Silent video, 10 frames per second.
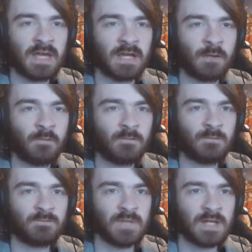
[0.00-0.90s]
I don't
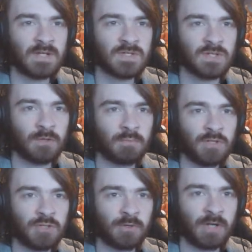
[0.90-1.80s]
think so. I'm
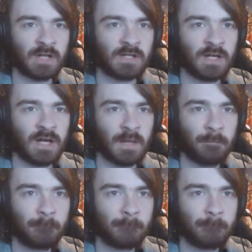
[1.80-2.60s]
pretty sure we already had cut.